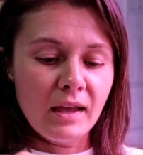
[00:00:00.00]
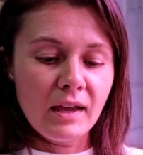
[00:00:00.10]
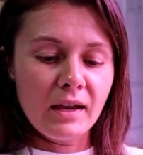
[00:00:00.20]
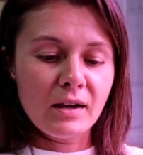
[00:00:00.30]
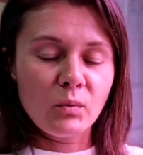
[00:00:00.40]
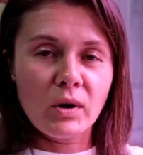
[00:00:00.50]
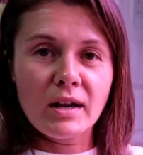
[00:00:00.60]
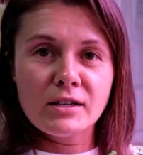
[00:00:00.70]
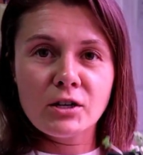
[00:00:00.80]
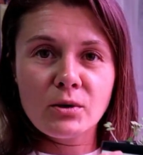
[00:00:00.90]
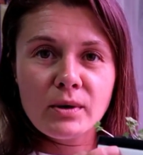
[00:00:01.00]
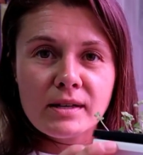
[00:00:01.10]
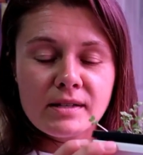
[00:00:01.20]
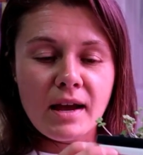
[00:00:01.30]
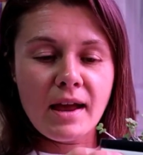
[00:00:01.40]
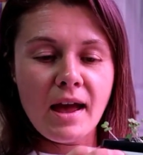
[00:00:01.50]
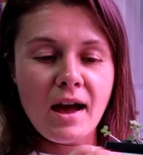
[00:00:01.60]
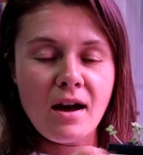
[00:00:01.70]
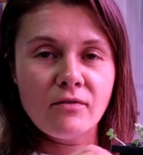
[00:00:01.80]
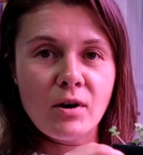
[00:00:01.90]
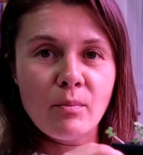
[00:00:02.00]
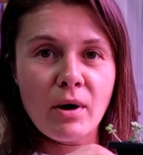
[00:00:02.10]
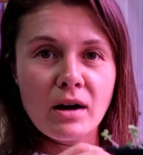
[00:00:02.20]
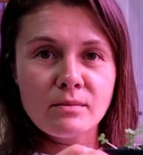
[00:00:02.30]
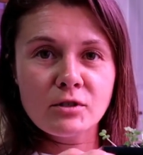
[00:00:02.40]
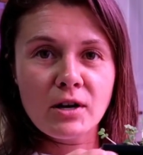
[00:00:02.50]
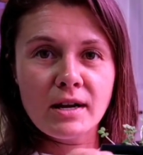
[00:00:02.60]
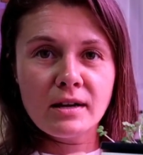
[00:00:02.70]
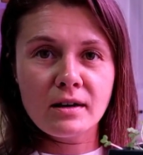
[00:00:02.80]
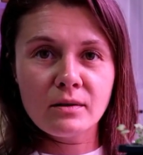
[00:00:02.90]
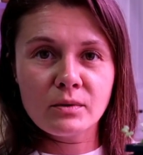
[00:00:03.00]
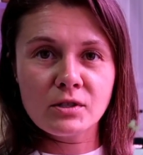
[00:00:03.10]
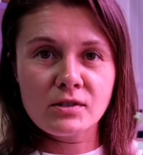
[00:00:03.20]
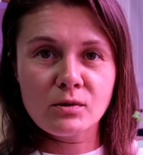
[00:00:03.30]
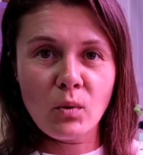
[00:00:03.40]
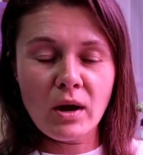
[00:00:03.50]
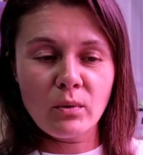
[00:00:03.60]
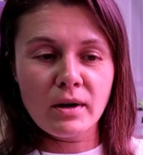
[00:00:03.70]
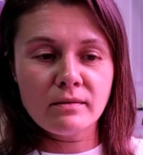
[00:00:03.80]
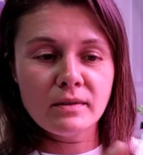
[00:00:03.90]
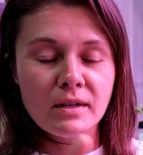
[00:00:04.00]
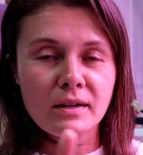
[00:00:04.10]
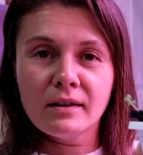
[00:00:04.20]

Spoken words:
And what I do is I have a bottom tray here, which is the white one.